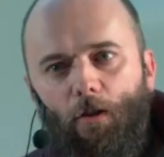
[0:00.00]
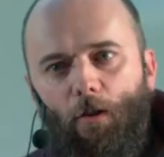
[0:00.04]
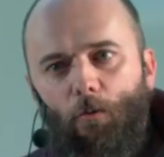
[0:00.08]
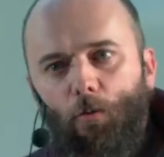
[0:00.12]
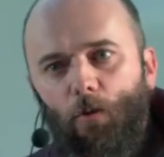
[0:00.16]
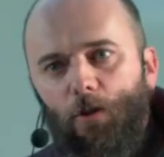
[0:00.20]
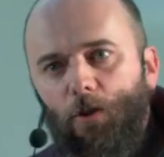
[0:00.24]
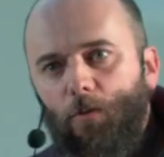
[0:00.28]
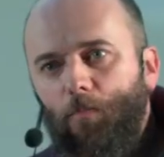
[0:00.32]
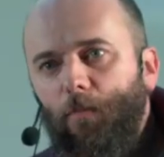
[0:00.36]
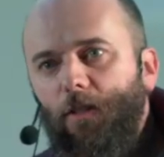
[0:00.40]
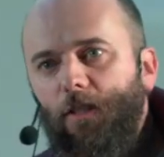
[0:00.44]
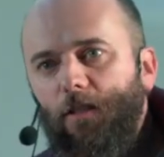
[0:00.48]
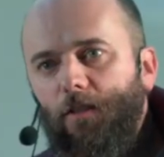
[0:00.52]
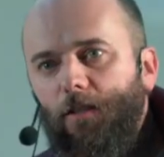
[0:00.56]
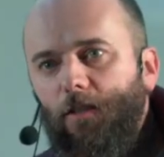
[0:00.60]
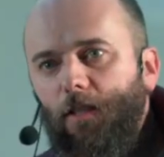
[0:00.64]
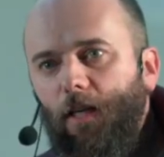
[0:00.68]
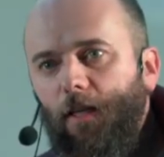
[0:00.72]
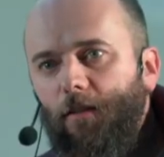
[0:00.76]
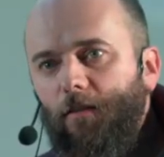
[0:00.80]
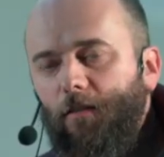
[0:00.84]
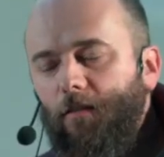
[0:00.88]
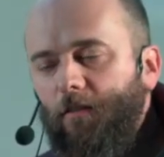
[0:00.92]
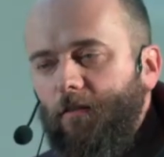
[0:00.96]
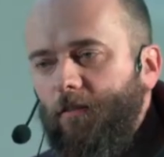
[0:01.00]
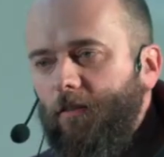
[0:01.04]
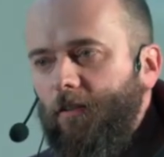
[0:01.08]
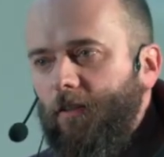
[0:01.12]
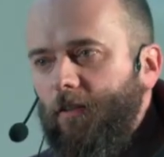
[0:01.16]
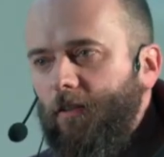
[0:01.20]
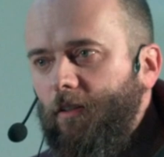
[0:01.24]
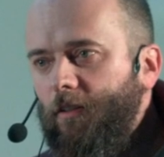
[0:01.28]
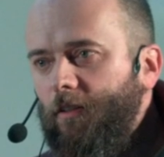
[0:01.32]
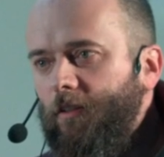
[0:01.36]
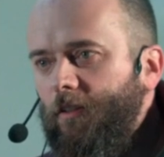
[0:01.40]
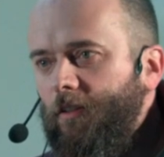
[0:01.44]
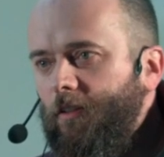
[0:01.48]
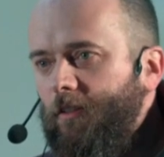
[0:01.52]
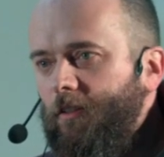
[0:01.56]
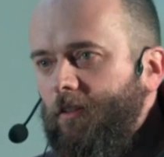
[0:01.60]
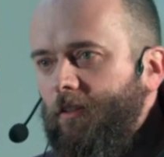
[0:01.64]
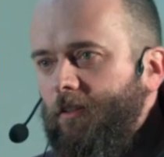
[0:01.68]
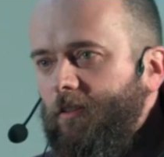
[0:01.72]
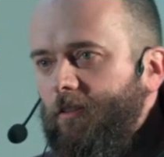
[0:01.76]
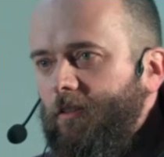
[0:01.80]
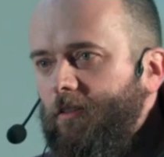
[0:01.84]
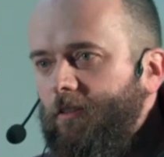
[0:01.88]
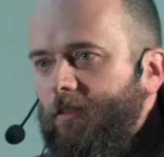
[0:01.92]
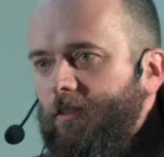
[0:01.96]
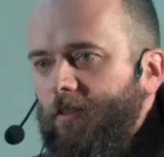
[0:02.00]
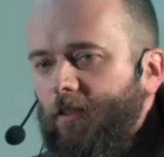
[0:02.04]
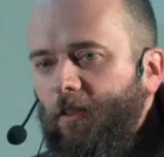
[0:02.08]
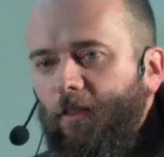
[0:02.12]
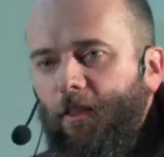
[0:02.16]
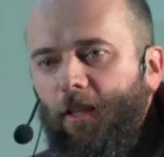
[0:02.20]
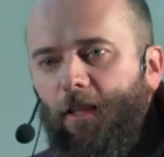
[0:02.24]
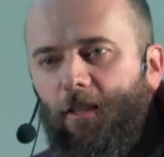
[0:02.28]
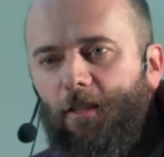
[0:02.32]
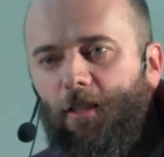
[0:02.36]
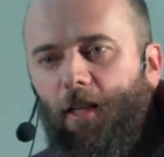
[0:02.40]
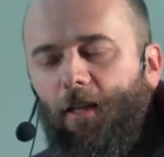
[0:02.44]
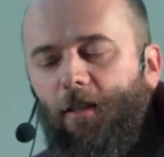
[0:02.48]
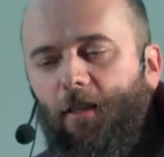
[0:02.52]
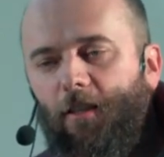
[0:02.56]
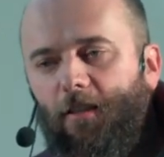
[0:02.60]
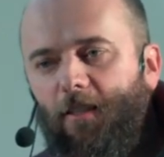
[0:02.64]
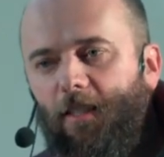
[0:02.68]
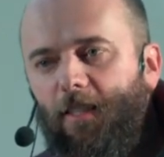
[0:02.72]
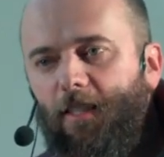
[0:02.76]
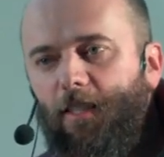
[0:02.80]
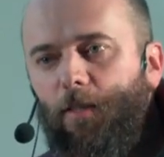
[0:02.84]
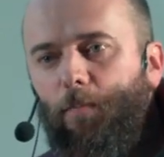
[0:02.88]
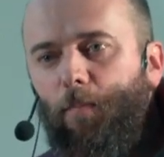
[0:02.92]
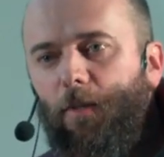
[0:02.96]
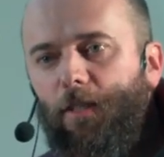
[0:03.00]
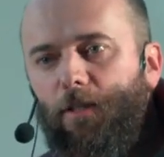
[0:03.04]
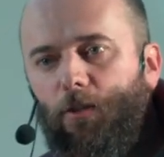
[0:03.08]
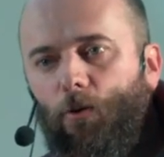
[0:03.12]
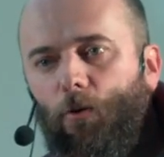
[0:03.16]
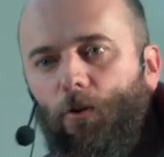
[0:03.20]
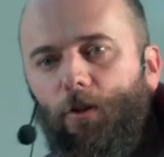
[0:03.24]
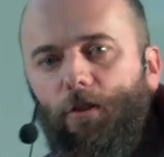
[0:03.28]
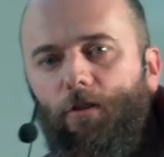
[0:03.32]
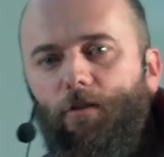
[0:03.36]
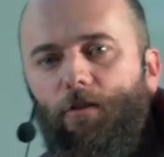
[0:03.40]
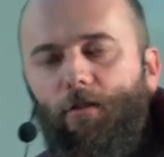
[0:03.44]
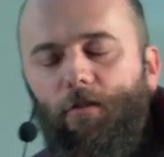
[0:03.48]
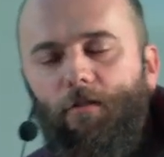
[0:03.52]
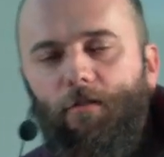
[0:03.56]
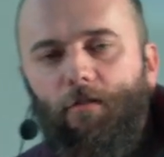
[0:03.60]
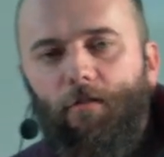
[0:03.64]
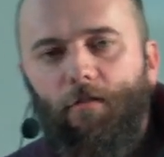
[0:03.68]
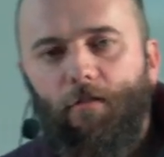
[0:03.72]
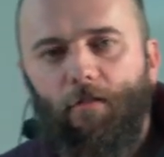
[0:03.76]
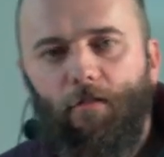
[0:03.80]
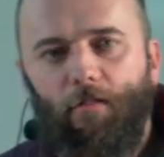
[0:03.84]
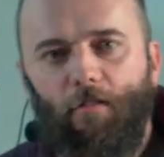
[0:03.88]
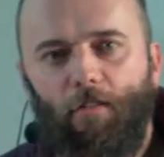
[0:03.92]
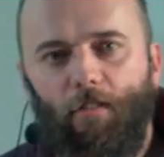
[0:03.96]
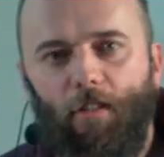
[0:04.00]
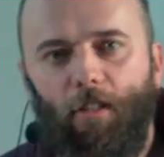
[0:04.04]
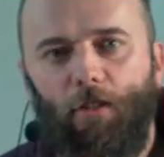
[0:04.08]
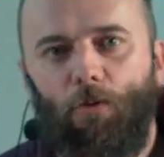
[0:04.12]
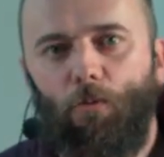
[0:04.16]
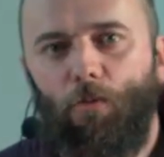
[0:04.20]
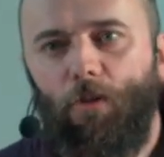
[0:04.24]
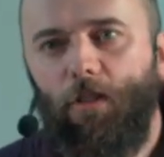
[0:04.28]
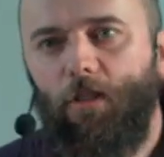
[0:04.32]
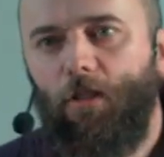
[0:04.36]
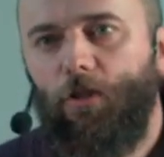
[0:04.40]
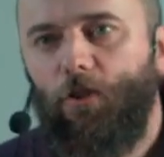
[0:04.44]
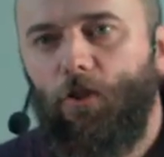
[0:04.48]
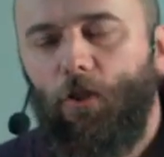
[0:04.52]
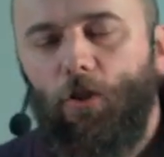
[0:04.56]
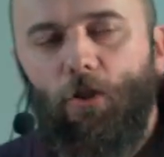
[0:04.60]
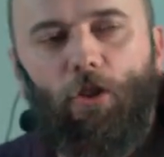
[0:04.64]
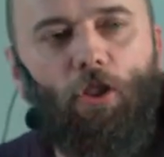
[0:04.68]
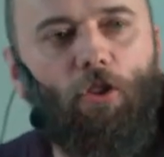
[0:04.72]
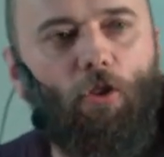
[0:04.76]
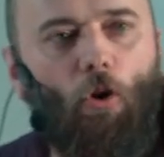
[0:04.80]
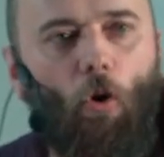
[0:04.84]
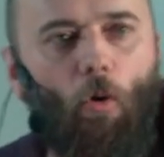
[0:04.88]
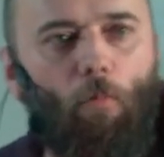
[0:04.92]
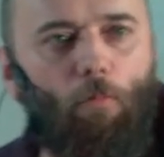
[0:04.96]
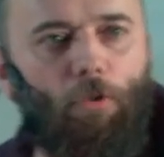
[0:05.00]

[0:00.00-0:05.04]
which means that the things like a TCP socket is really just an